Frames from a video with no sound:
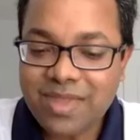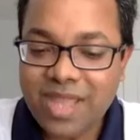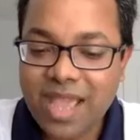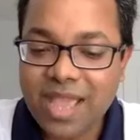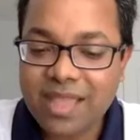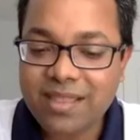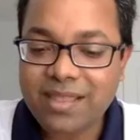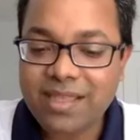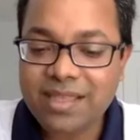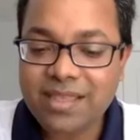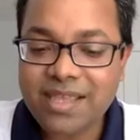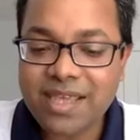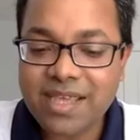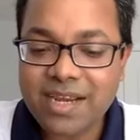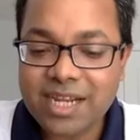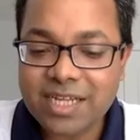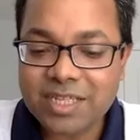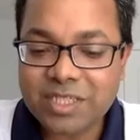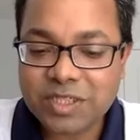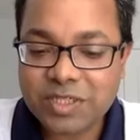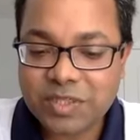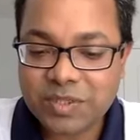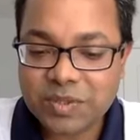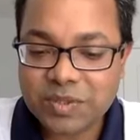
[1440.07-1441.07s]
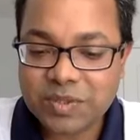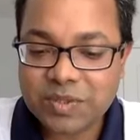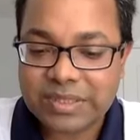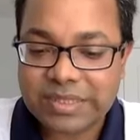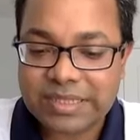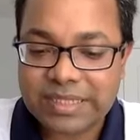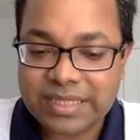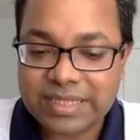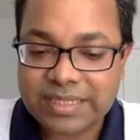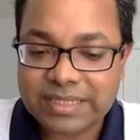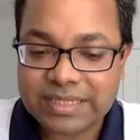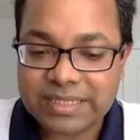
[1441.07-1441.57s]
And then there are two
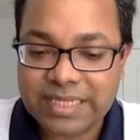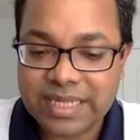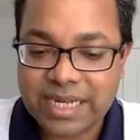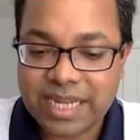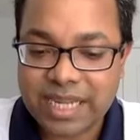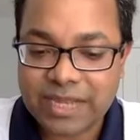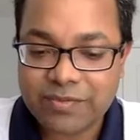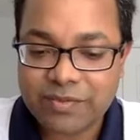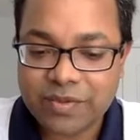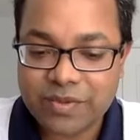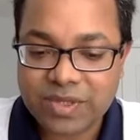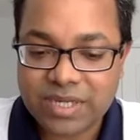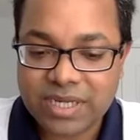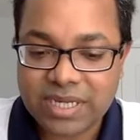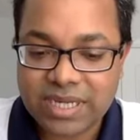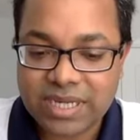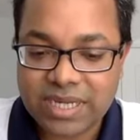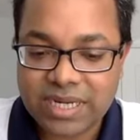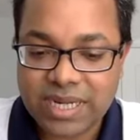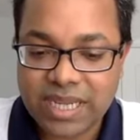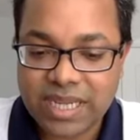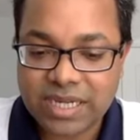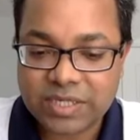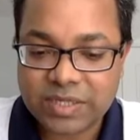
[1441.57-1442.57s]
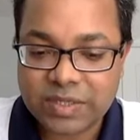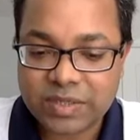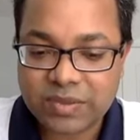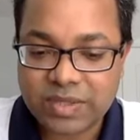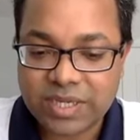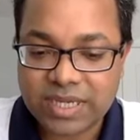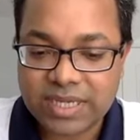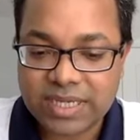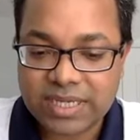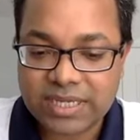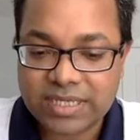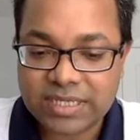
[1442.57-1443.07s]
things that I would like
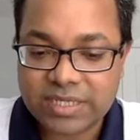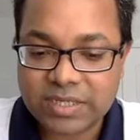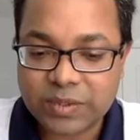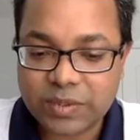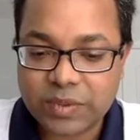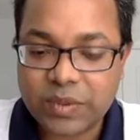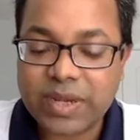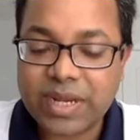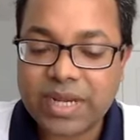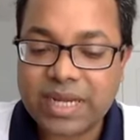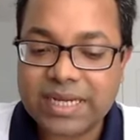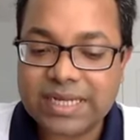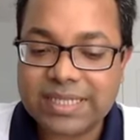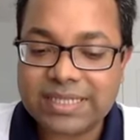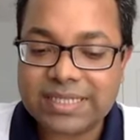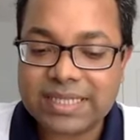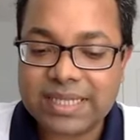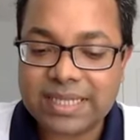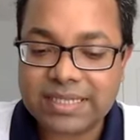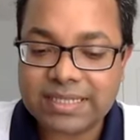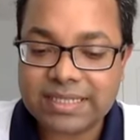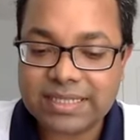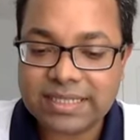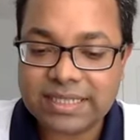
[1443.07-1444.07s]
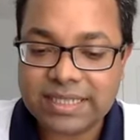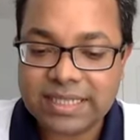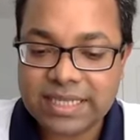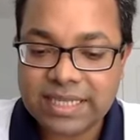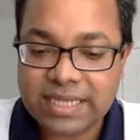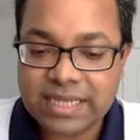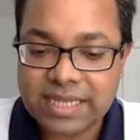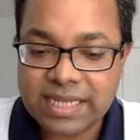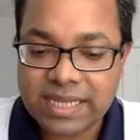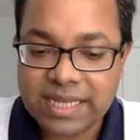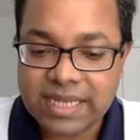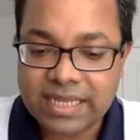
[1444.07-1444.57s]
to quickly discuss.
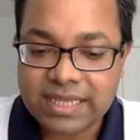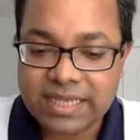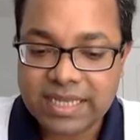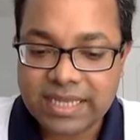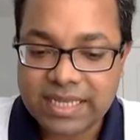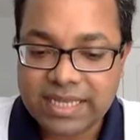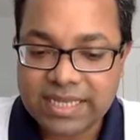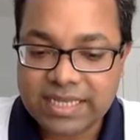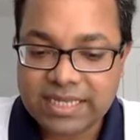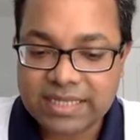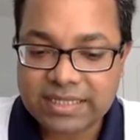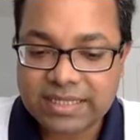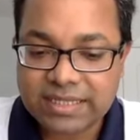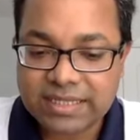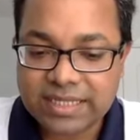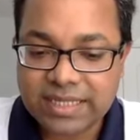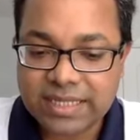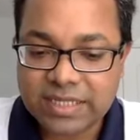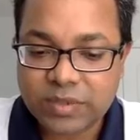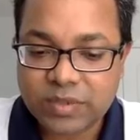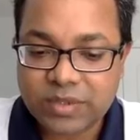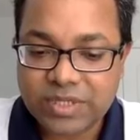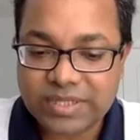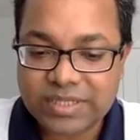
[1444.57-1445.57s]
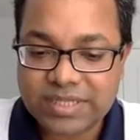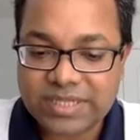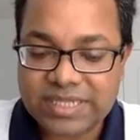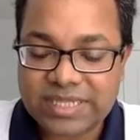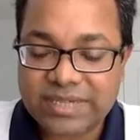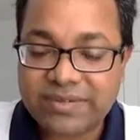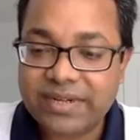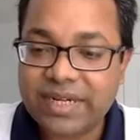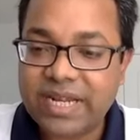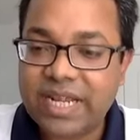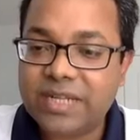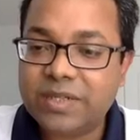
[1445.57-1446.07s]
The years
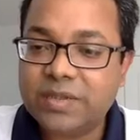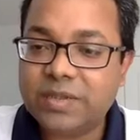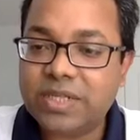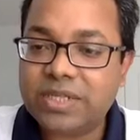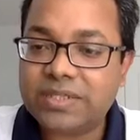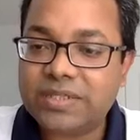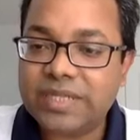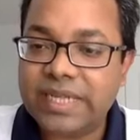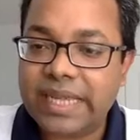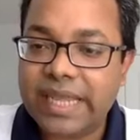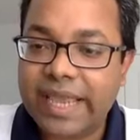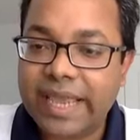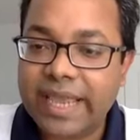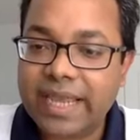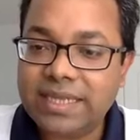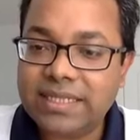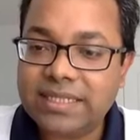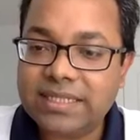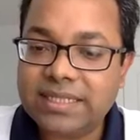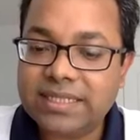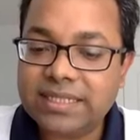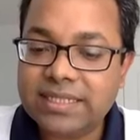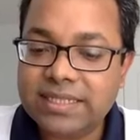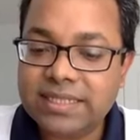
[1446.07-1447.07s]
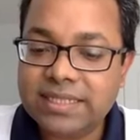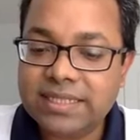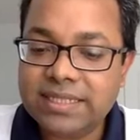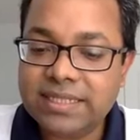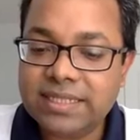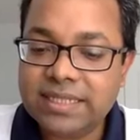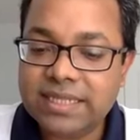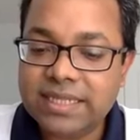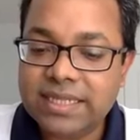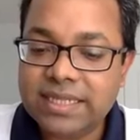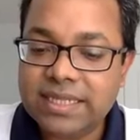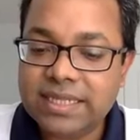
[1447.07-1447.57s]
2007 and 2008,
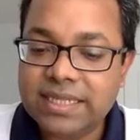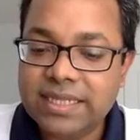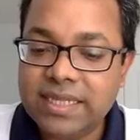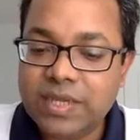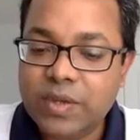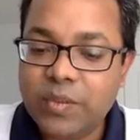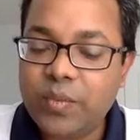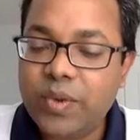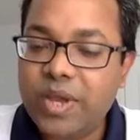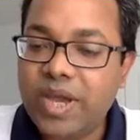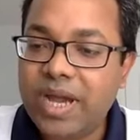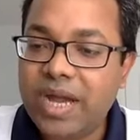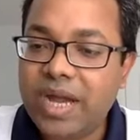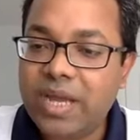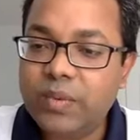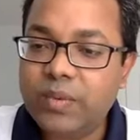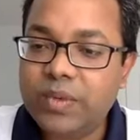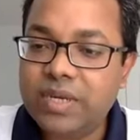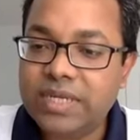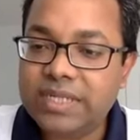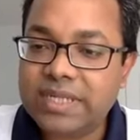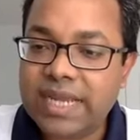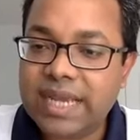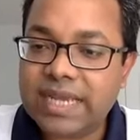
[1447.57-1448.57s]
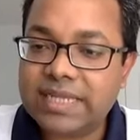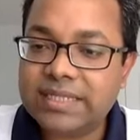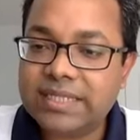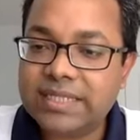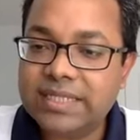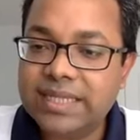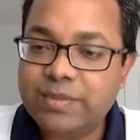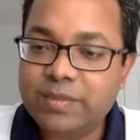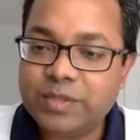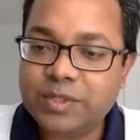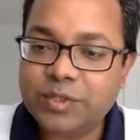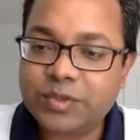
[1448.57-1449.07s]
where I worked as a
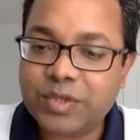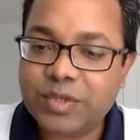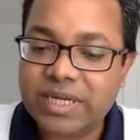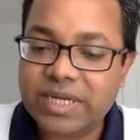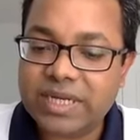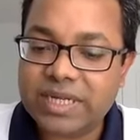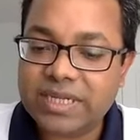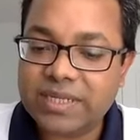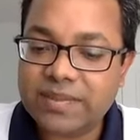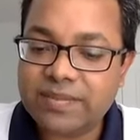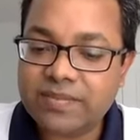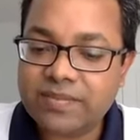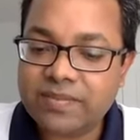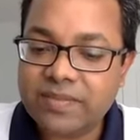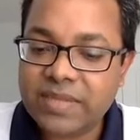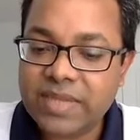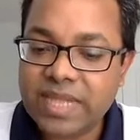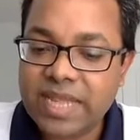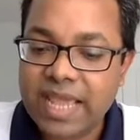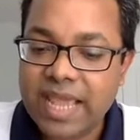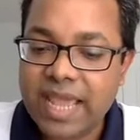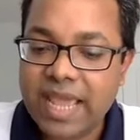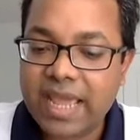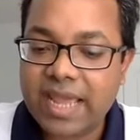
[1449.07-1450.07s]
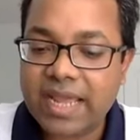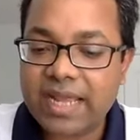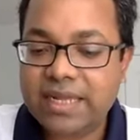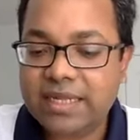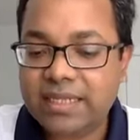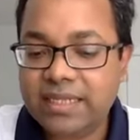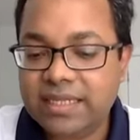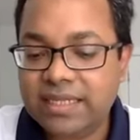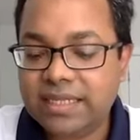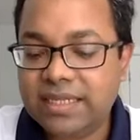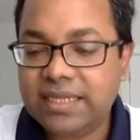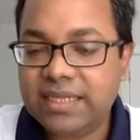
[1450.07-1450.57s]
demonstrator,
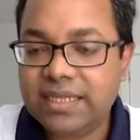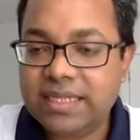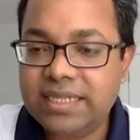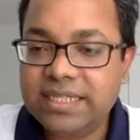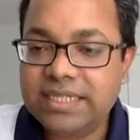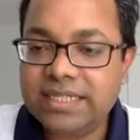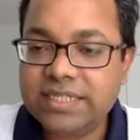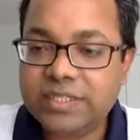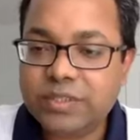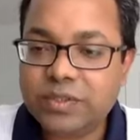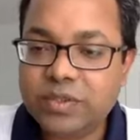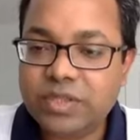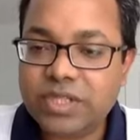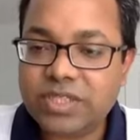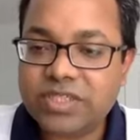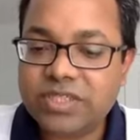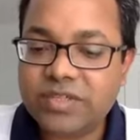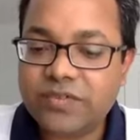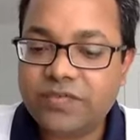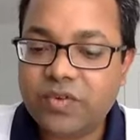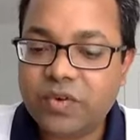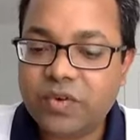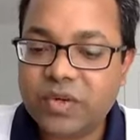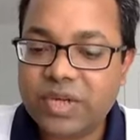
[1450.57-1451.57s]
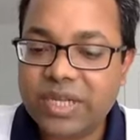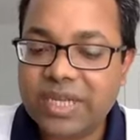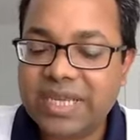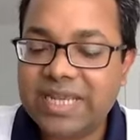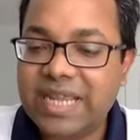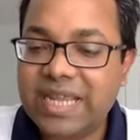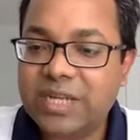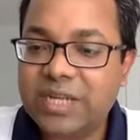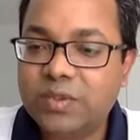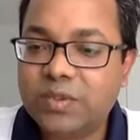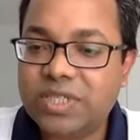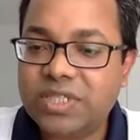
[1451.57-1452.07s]
and the years 2014
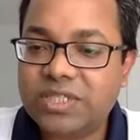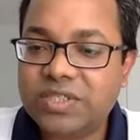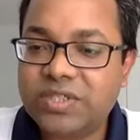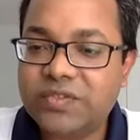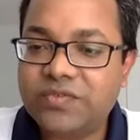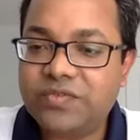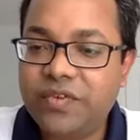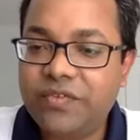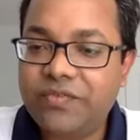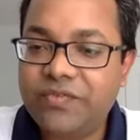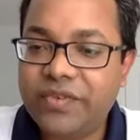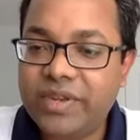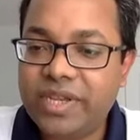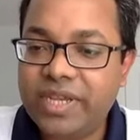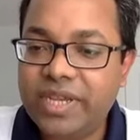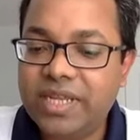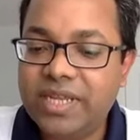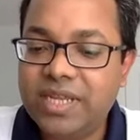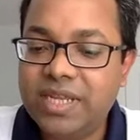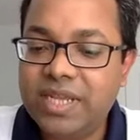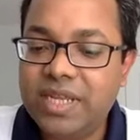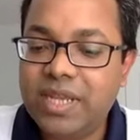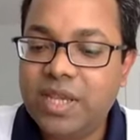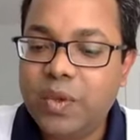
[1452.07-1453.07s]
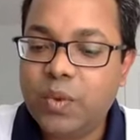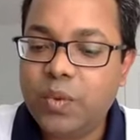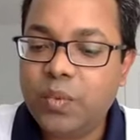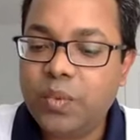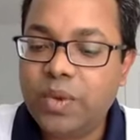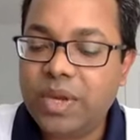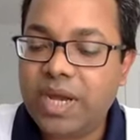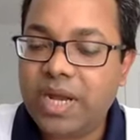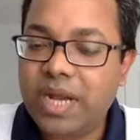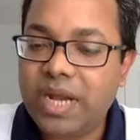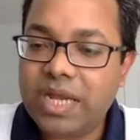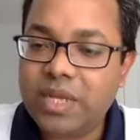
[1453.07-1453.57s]
and 2015,
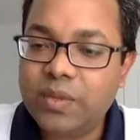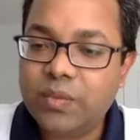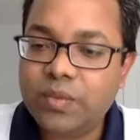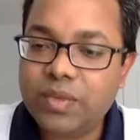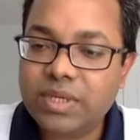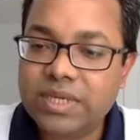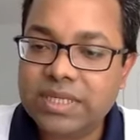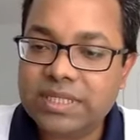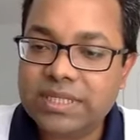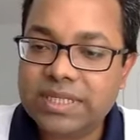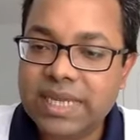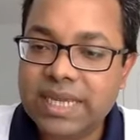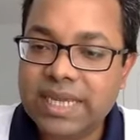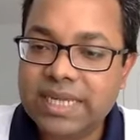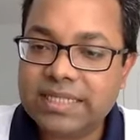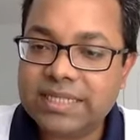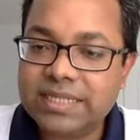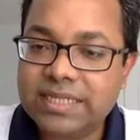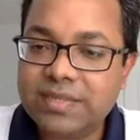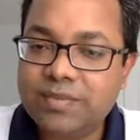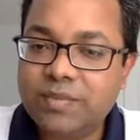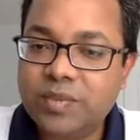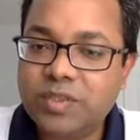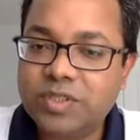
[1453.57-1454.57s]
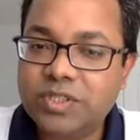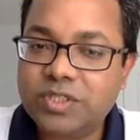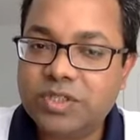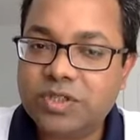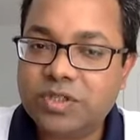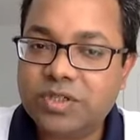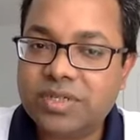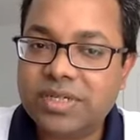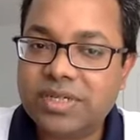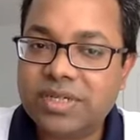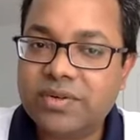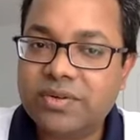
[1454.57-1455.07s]
where I worked as a
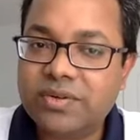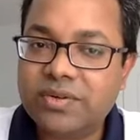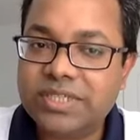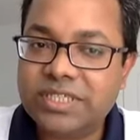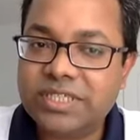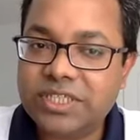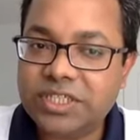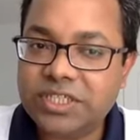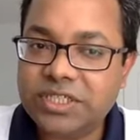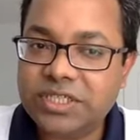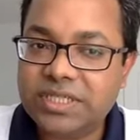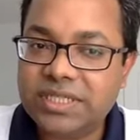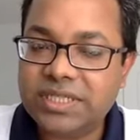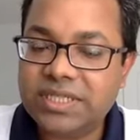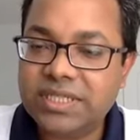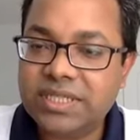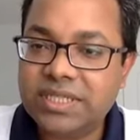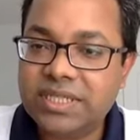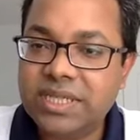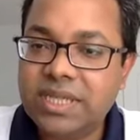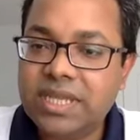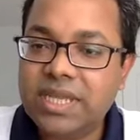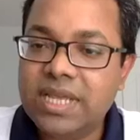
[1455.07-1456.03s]
postdoctoral researcher,